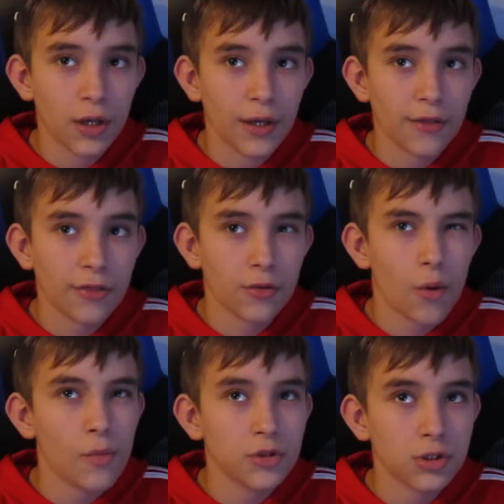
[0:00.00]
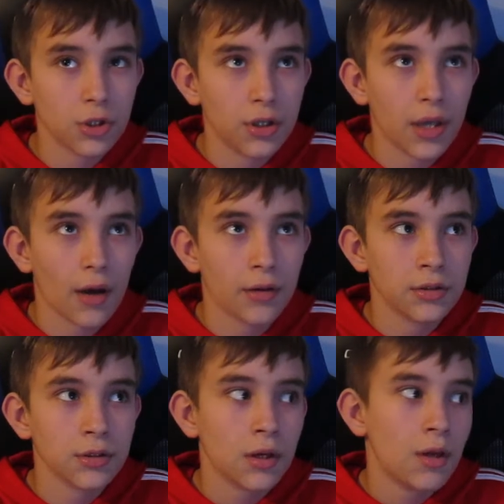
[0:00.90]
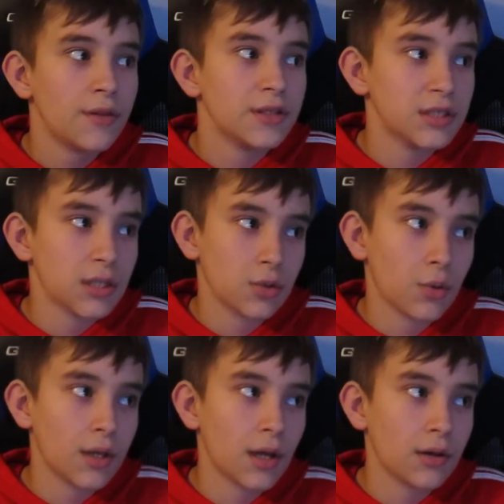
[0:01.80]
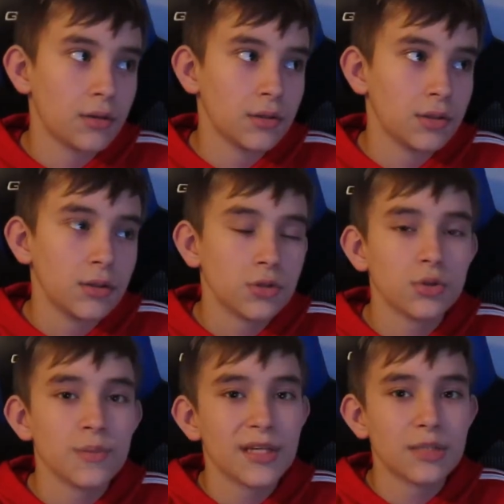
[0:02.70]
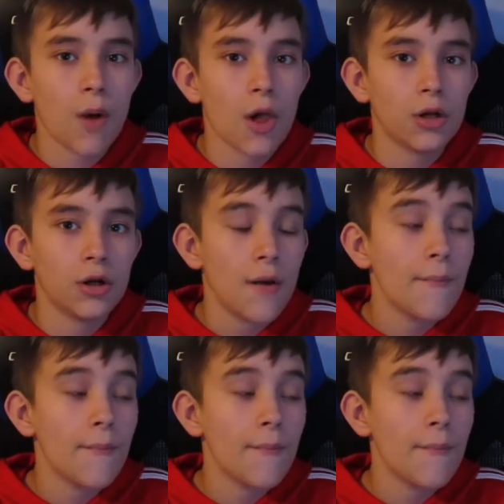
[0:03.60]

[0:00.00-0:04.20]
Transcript: like almost 30 gallons. This is a 20-gallon, so it's a bit smaller,